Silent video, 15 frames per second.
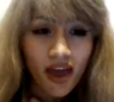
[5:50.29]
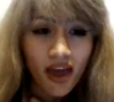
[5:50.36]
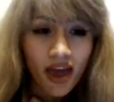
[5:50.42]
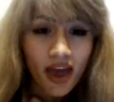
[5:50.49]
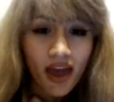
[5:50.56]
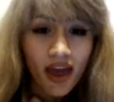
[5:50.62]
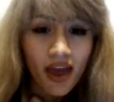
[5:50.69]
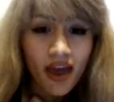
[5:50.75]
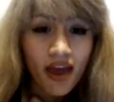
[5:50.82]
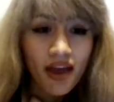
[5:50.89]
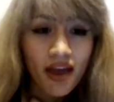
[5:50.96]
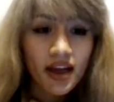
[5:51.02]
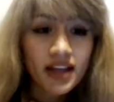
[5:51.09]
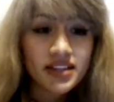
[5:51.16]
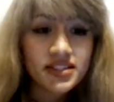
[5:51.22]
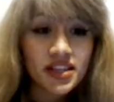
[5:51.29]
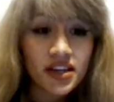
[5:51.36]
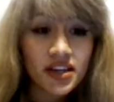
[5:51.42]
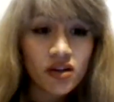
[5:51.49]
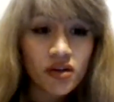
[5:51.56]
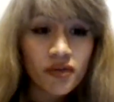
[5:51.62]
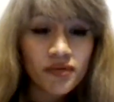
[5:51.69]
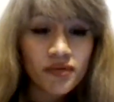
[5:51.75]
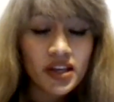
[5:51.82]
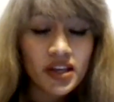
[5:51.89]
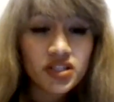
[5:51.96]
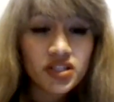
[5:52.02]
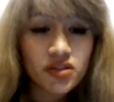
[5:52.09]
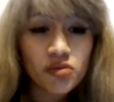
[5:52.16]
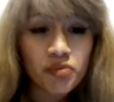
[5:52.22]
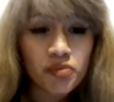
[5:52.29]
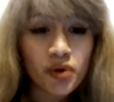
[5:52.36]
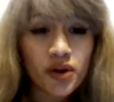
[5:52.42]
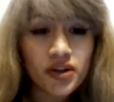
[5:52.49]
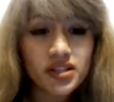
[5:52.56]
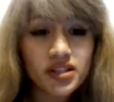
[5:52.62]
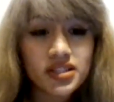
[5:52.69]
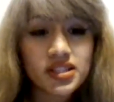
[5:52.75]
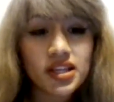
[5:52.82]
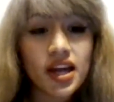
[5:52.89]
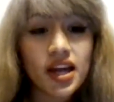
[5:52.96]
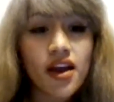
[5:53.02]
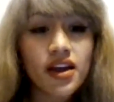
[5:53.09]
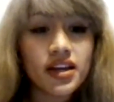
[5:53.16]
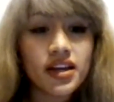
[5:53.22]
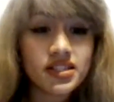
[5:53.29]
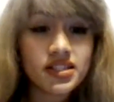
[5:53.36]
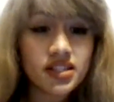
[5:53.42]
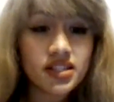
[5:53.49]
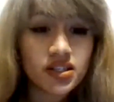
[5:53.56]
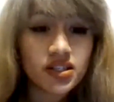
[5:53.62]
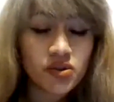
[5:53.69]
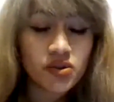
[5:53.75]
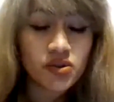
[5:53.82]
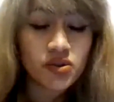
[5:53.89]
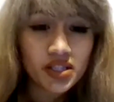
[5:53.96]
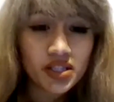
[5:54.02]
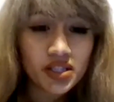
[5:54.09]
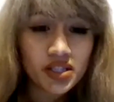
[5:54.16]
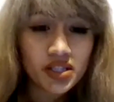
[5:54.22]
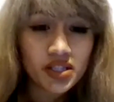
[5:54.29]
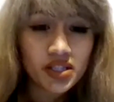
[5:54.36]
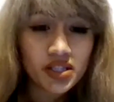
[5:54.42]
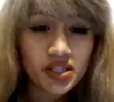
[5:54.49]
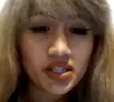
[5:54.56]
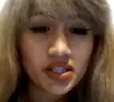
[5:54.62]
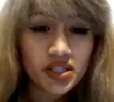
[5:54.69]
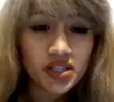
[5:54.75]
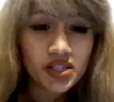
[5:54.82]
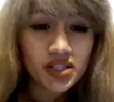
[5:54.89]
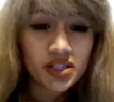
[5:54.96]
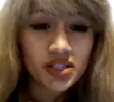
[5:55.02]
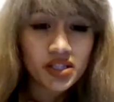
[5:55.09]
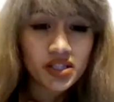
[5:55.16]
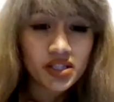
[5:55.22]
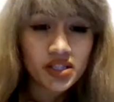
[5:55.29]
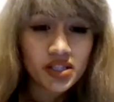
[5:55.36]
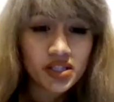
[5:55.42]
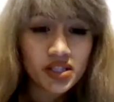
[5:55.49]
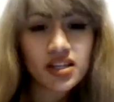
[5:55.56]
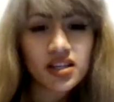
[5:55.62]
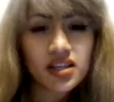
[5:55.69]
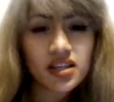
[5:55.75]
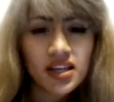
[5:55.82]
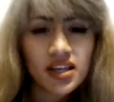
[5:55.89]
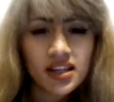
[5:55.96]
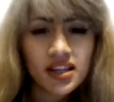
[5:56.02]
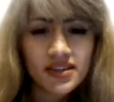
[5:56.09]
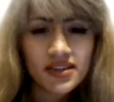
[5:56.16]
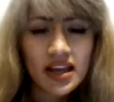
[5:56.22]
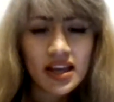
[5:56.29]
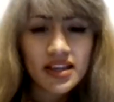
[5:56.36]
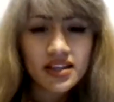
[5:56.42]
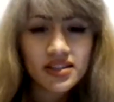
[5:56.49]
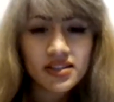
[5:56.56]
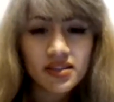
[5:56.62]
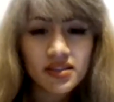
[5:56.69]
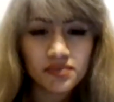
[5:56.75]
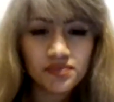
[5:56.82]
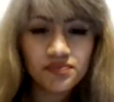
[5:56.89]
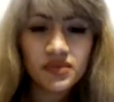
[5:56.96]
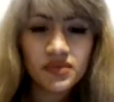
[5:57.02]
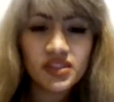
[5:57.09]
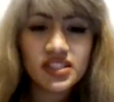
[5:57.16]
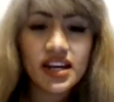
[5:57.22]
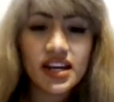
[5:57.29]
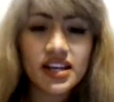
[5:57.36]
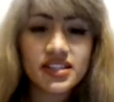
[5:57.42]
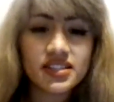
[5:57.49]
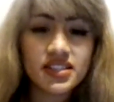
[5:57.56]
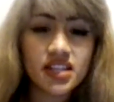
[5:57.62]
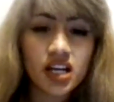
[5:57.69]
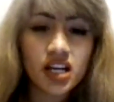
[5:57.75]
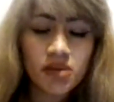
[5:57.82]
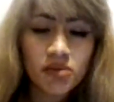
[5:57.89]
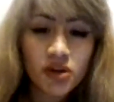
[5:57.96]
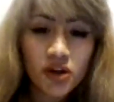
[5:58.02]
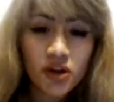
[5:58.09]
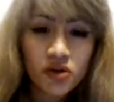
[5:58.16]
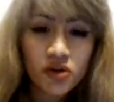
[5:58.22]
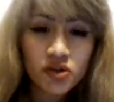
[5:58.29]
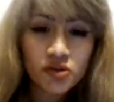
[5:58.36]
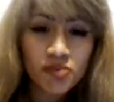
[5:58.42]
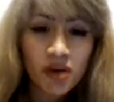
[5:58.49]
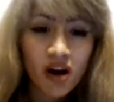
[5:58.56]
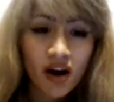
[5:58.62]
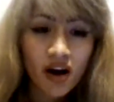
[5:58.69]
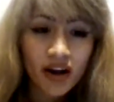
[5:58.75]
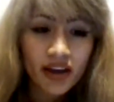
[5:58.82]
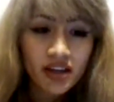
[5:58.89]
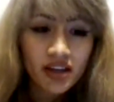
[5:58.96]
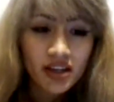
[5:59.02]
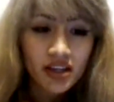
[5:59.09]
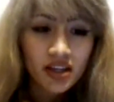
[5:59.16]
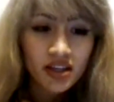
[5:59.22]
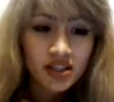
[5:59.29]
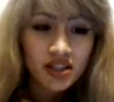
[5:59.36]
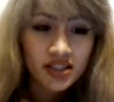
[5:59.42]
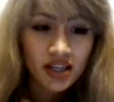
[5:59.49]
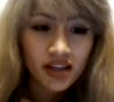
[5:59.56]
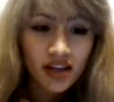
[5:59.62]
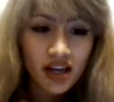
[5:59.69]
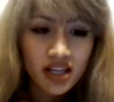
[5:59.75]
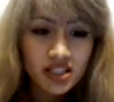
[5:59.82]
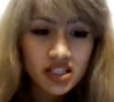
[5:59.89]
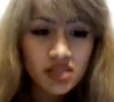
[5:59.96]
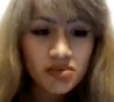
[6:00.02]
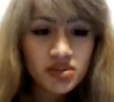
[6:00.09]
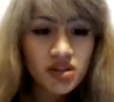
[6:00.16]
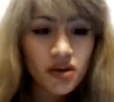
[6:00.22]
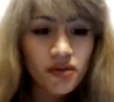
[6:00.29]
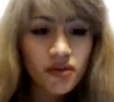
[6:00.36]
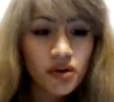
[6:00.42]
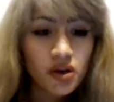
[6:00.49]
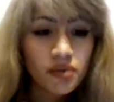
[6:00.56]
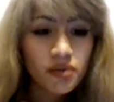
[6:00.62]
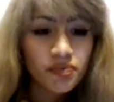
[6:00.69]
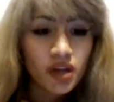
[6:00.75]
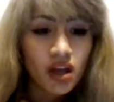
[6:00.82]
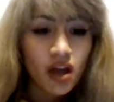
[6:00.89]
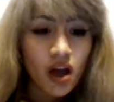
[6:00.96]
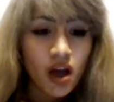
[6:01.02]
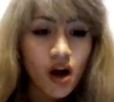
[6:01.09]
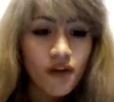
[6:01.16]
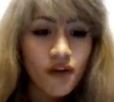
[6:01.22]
and sale of national products is ignored. In addition, you can see that it that as time goes by, the customs of